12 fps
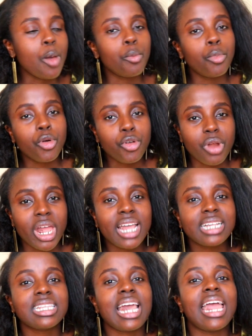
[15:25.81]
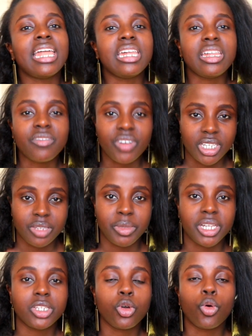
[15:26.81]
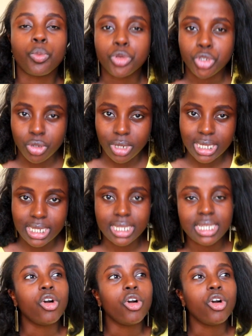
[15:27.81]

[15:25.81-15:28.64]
borrowings, and investment opportunities.